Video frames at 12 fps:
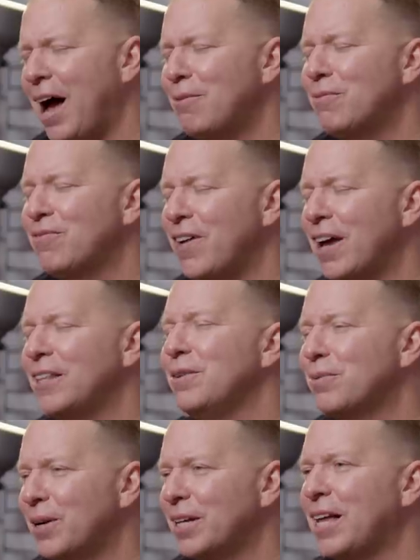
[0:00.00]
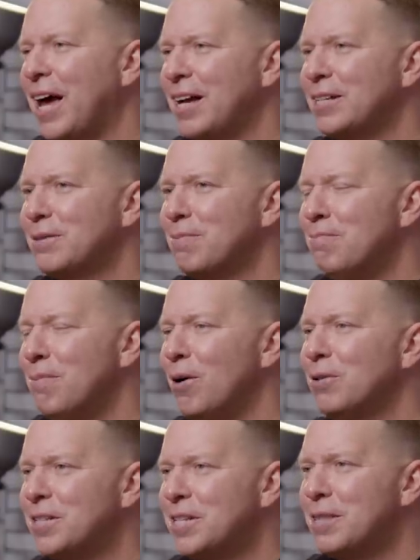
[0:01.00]
I finally realized
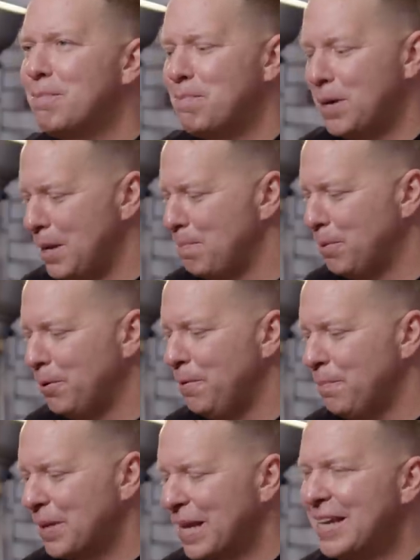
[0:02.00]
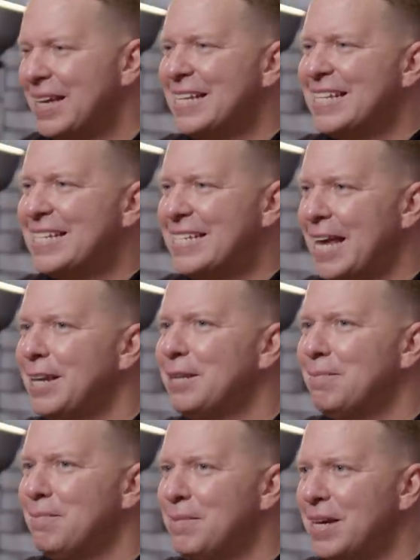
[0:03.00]
most of the people
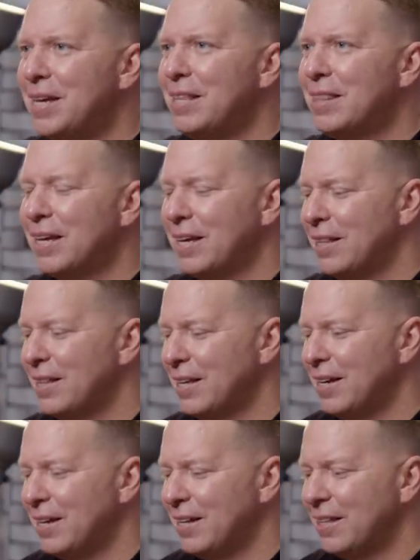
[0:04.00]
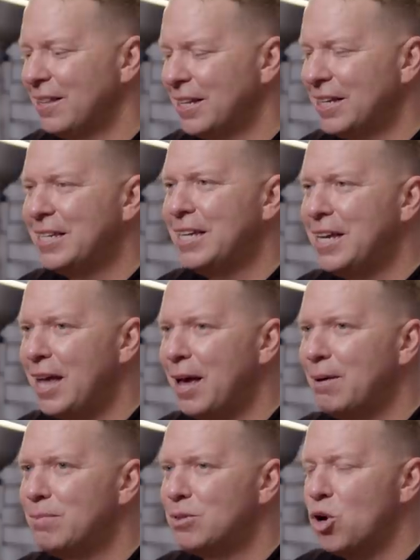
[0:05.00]
sending me the the the
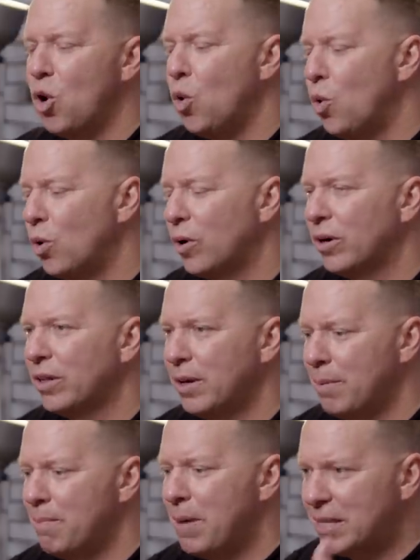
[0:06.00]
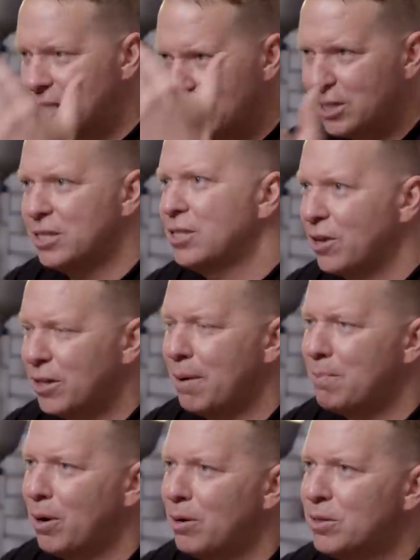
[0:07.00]
DMs or the messages on
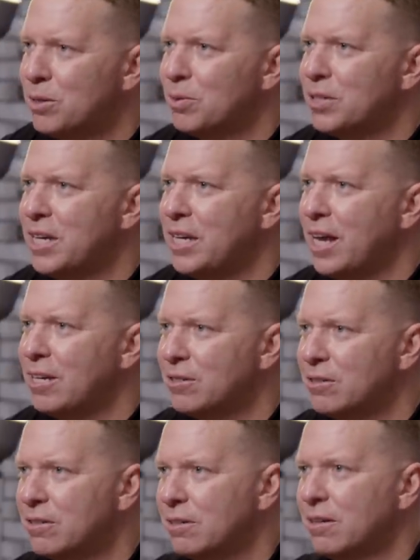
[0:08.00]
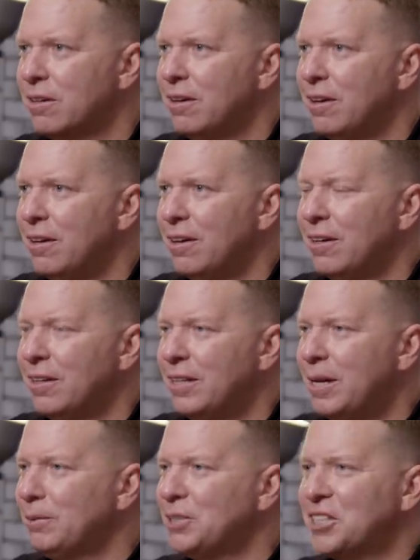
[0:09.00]
that post were teenagers.
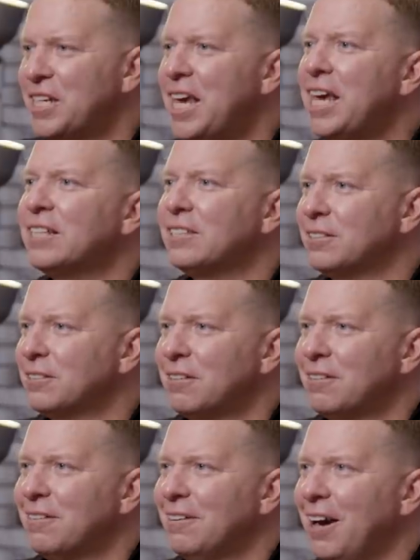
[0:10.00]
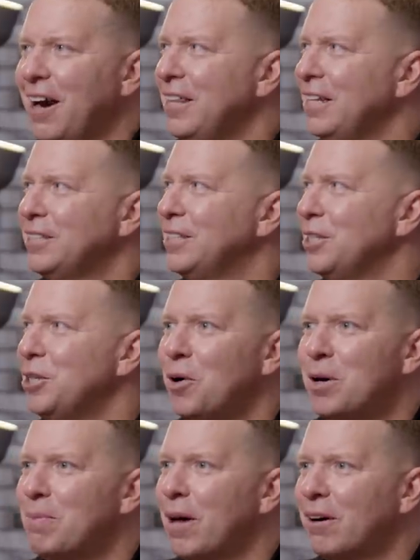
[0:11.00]
They were just kids and they just didn't
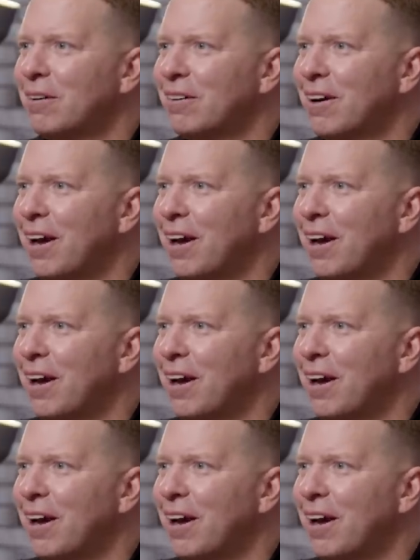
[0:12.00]
know any better.